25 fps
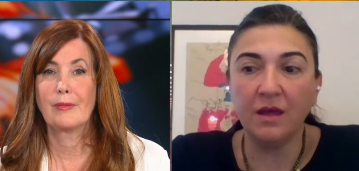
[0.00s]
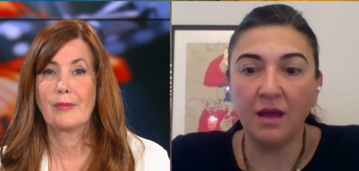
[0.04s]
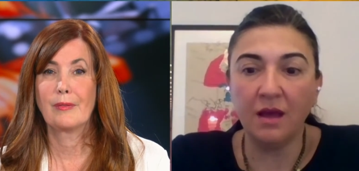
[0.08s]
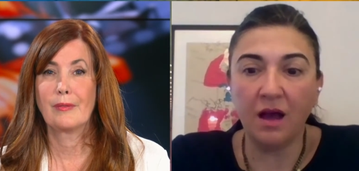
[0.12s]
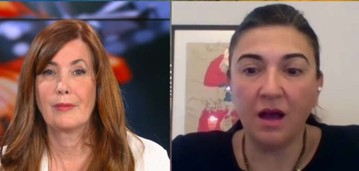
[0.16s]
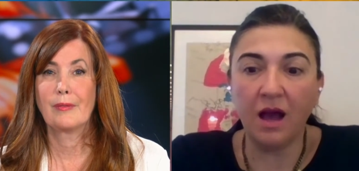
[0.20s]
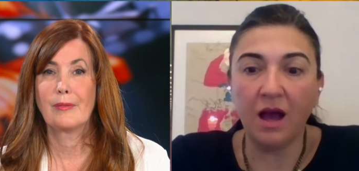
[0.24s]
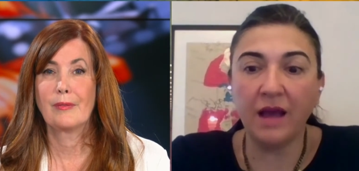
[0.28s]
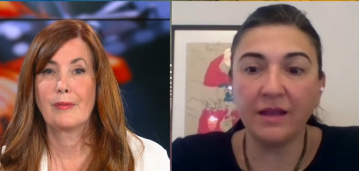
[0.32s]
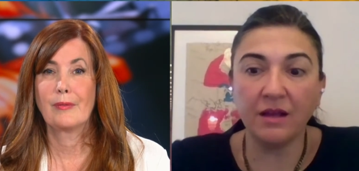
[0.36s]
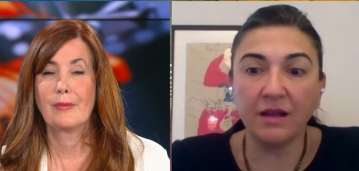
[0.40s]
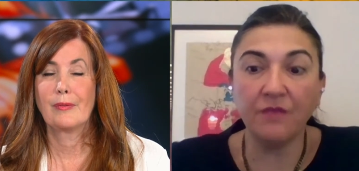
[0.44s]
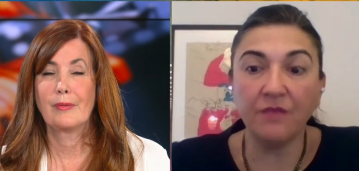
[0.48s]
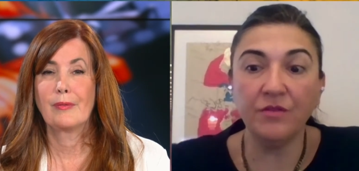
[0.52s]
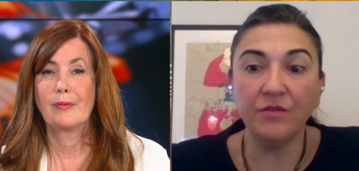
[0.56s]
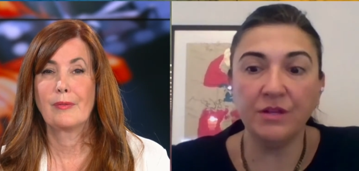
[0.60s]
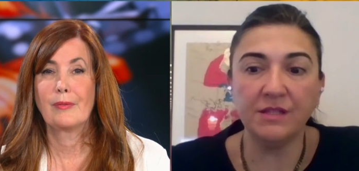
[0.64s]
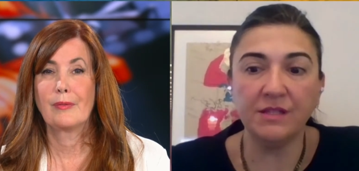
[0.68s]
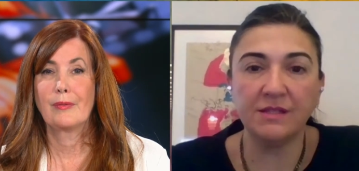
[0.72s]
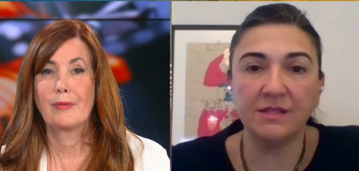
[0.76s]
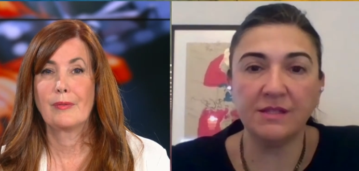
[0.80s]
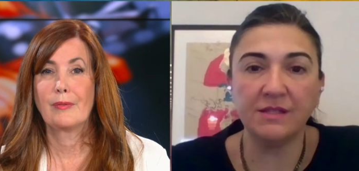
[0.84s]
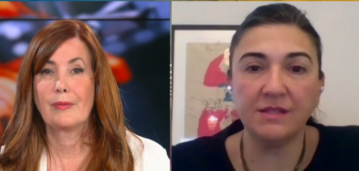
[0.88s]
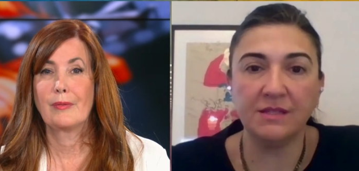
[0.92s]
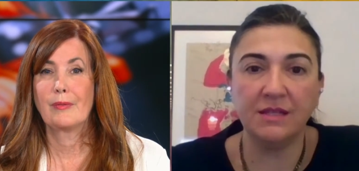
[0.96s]
Speaker 1: high
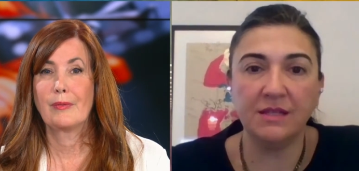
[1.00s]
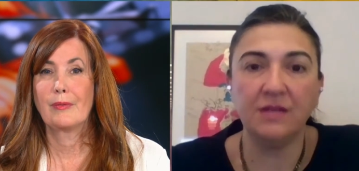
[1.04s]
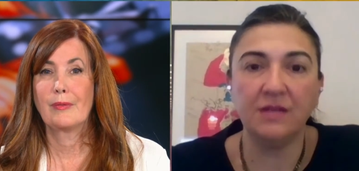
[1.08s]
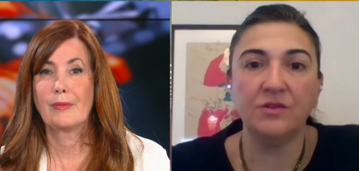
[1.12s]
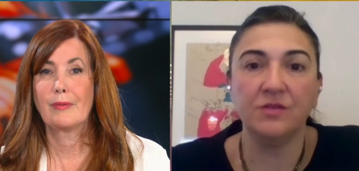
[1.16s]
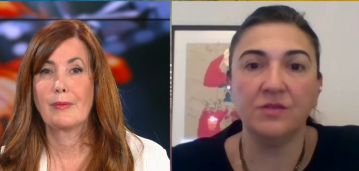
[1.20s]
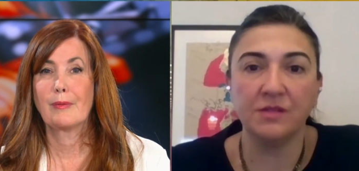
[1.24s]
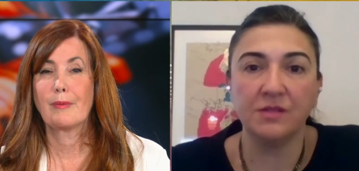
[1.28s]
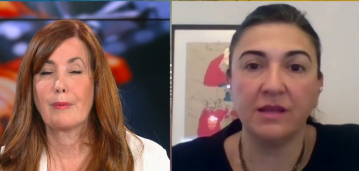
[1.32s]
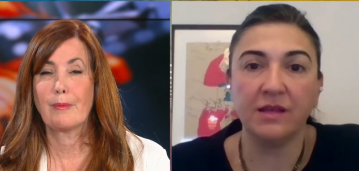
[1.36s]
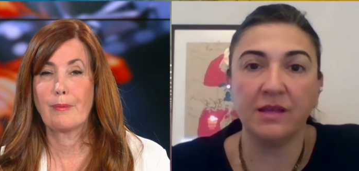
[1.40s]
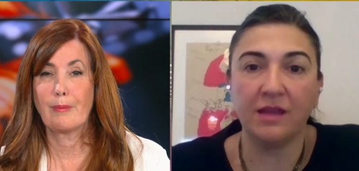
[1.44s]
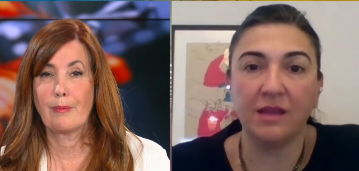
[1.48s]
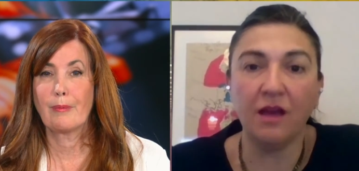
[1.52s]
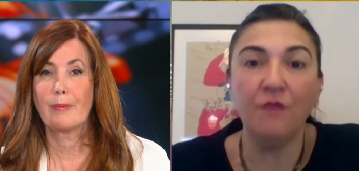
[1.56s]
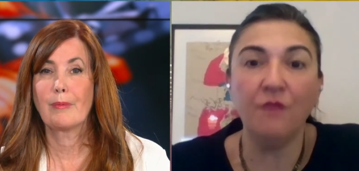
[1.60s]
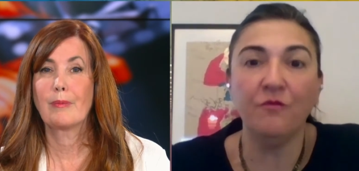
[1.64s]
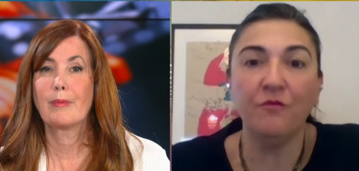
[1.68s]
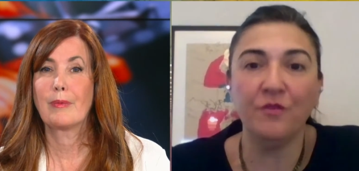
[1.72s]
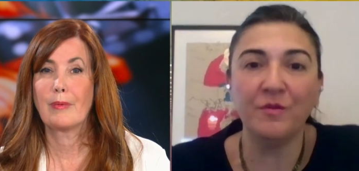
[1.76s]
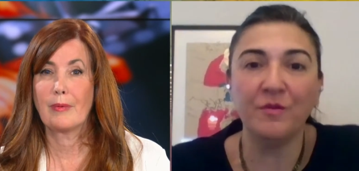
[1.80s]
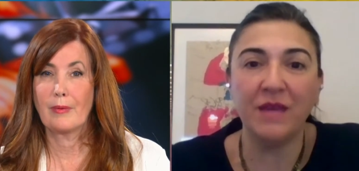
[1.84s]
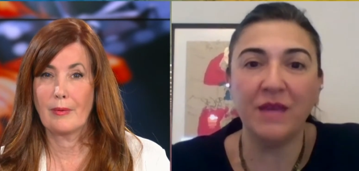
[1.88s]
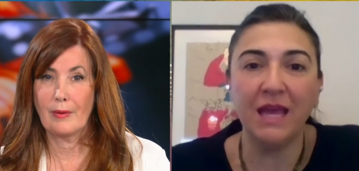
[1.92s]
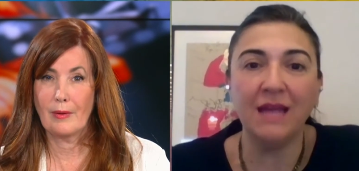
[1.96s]
governance standards that come
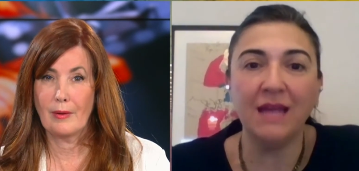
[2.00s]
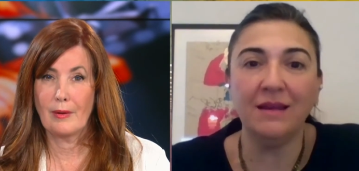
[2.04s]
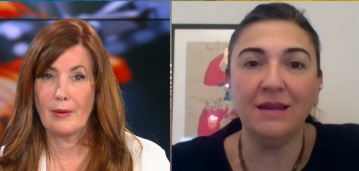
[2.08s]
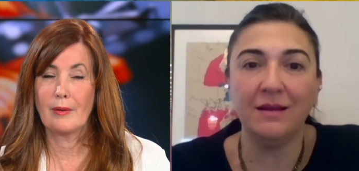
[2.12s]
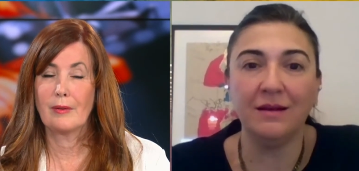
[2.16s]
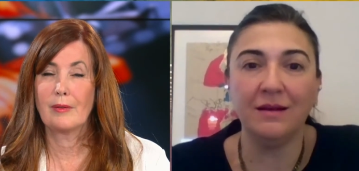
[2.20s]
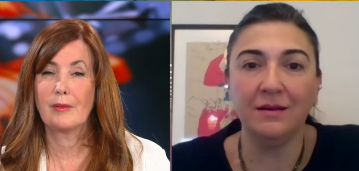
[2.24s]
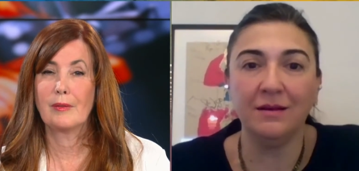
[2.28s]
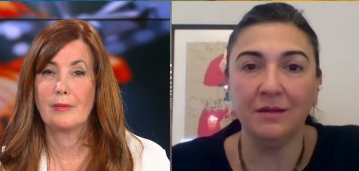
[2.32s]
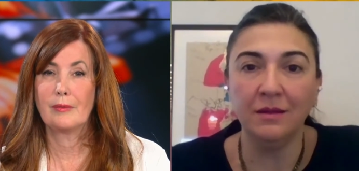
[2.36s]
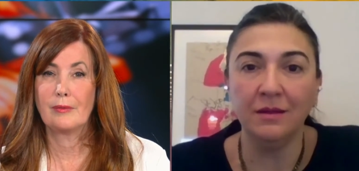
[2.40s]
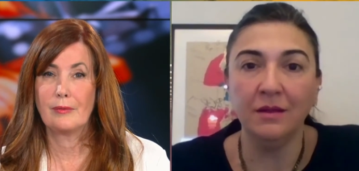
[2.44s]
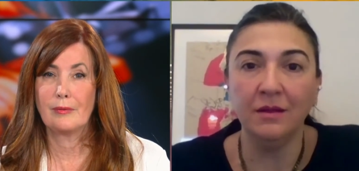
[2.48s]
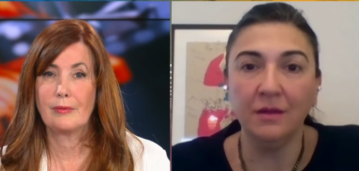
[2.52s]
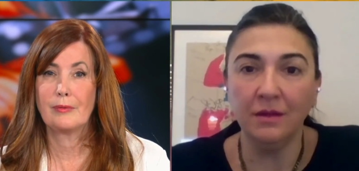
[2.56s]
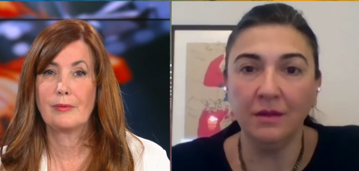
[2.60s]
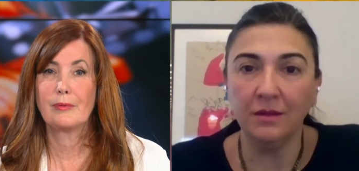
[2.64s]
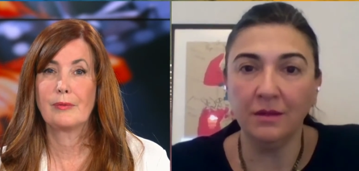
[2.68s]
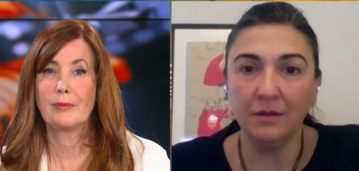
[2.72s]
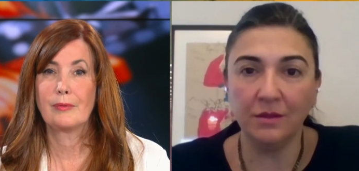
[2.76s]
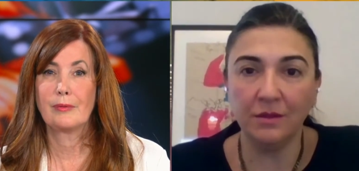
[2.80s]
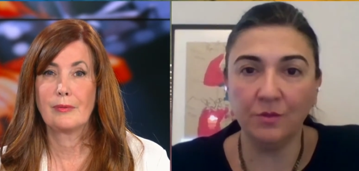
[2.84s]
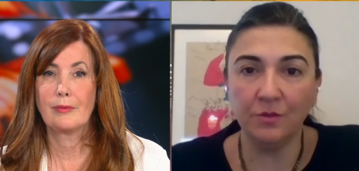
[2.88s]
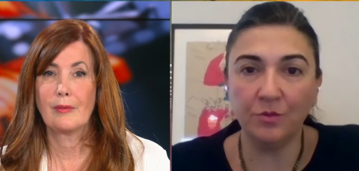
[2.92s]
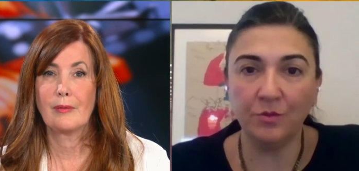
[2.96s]
from Canada. We